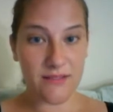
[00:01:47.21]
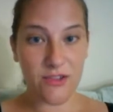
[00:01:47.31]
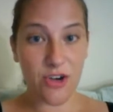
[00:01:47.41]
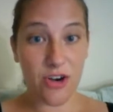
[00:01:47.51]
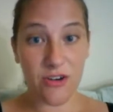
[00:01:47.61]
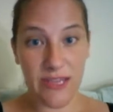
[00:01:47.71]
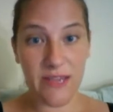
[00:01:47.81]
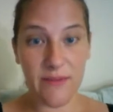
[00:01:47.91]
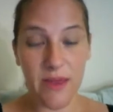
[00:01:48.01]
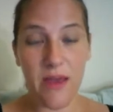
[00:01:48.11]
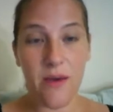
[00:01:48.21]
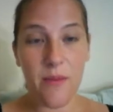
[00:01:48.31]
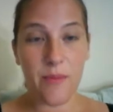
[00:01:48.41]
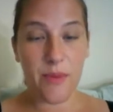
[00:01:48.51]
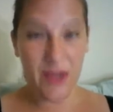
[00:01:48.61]
curly,
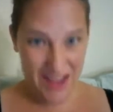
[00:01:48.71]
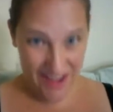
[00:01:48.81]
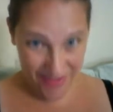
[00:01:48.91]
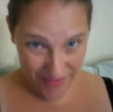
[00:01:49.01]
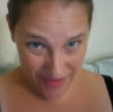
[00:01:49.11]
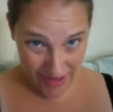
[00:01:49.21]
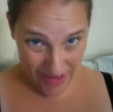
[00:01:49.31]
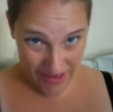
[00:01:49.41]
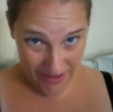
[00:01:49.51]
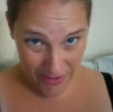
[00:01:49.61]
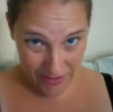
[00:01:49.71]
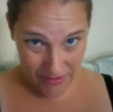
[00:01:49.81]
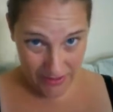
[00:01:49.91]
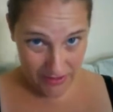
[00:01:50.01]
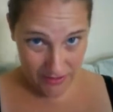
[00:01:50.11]
but I feel like I
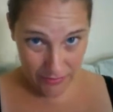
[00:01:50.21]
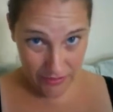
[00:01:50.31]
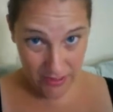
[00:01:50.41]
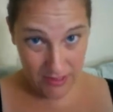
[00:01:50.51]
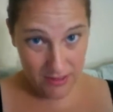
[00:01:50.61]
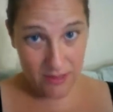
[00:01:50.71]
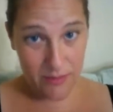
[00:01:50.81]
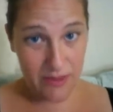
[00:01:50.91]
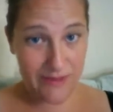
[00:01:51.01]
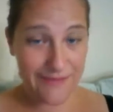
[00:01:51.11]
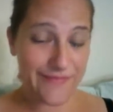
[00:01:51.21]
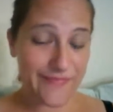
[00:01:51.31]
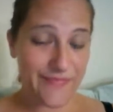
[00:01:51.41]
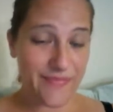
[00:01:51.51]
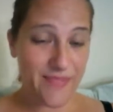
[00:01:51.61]
notice it completely, but
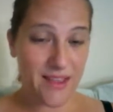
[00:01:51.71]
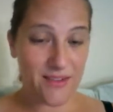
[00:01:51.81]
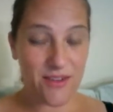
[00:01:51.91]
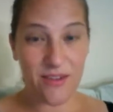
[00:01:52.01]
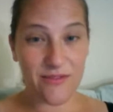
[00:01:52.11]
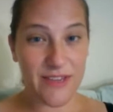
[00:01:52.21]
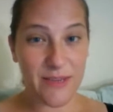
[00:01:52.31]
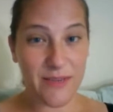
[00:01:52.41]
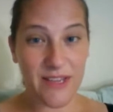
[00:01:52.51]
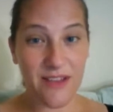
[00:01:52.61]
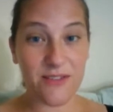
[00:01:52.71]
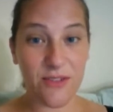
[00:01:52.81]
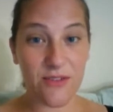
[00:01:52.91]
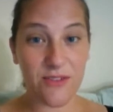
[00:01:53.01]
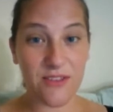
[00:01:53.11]
I don't know if anybody else
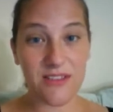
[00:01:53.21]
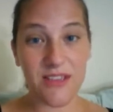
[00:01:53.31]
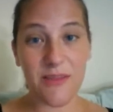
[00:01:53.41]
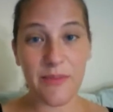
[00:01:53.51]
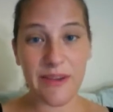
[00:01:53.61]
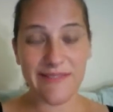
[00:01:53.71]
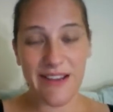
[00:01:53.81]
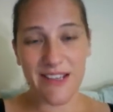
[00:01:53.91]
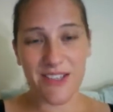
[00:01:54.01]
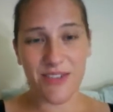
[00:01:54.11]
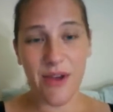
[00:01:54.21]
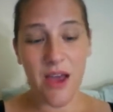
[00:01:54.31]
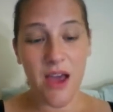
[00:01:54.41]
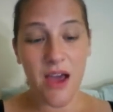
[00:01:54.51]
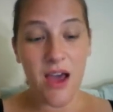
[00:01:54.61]
notices it, but I do.
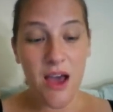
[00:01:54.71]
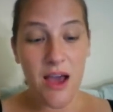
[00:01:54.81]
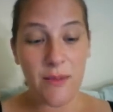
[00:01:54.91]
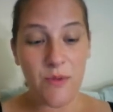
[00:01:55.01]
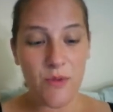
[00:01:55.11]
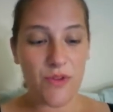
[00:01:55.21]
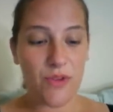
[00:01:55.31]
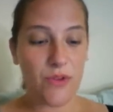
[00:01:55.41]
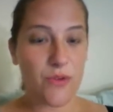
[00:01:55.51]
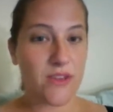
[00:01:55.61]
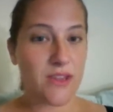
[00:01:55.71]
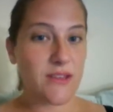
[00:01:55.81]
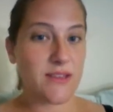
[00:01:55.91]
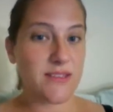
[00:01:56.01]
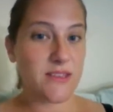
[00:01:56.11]
I'm used to losing a
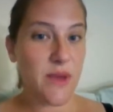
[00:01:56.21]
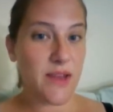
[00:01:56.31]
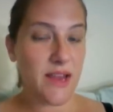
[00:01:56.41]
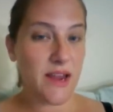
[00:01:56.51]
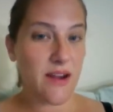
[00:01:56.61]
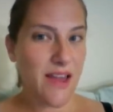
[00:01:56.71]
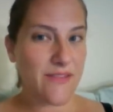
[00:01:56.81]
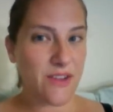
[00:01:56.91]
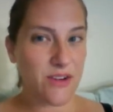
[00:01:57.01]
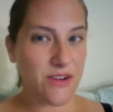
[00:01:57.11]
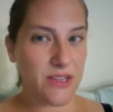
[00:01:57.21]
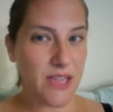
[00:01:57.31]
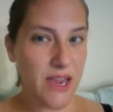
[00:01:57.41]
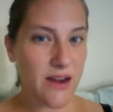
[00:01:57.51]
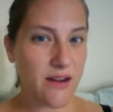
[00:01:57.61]
decent amount of hair having curly
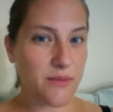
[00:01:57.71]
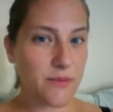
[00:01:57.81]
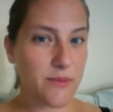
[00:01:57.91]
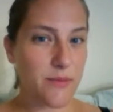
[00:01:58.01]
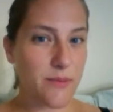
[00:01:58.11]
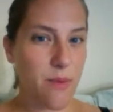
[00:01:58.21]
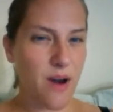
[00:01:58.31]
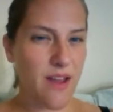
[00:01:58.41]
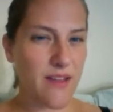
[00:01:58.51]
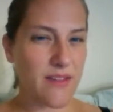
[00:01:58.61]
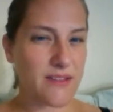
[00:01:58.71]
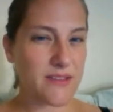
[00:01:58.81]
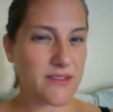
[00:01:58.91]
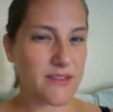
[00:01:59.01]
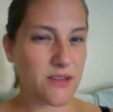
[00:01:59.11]
hair, but it's
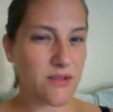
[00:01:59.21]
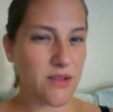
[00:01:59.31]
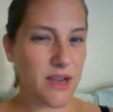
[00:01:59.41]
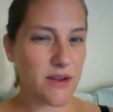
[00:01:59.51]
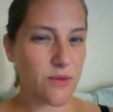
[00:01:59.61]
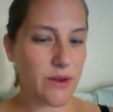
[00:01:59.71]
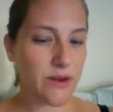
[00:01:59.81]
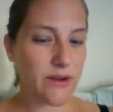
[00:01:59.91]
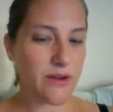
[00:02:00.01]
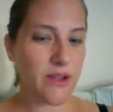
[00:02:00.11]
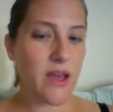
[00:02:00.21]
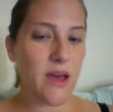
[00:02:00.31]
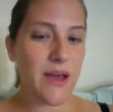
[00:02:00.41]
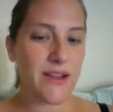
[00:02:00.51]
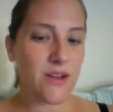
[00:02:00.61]
still kind of weird.
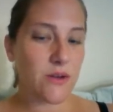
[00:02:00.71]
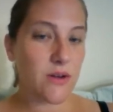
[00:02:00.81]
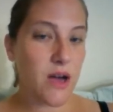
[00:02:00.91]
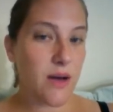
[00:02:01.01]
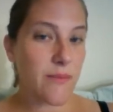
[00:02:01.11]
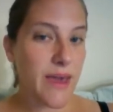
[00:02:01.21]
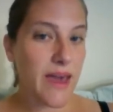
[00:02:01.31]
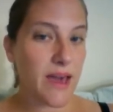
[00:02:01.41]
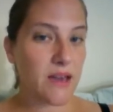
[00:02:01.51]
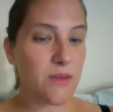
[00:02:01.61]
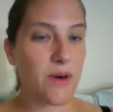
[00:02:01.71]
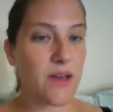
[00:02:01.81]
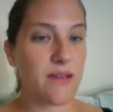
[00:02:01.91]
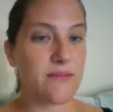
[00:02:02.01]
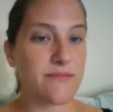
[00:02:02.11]
I know it'll come back,
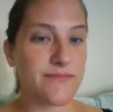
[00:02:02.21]
but